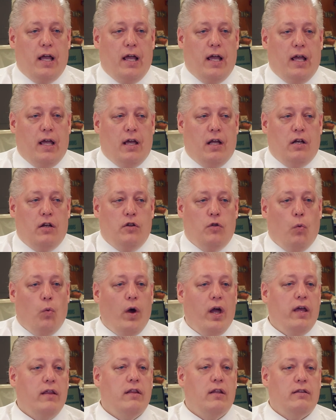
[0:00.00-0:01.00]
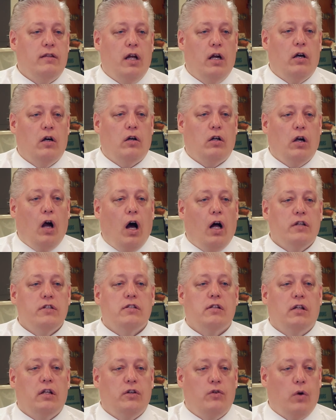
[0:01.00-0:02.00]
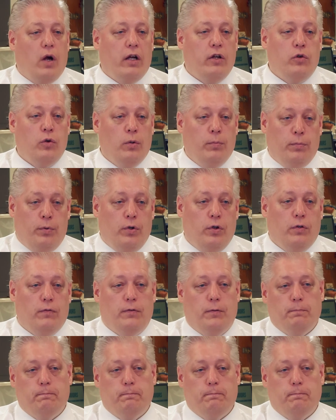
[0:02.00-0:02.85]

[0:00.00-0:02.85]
and the way that they're constantly trying to improve.